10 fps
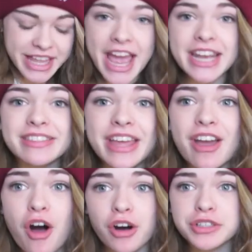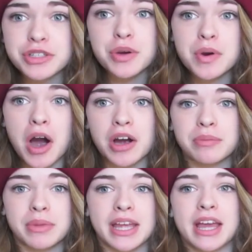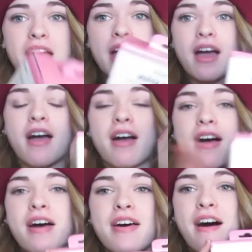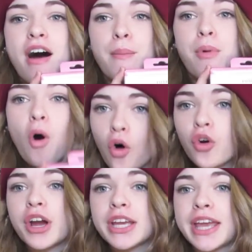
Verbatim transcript: then they also got me a Polaroid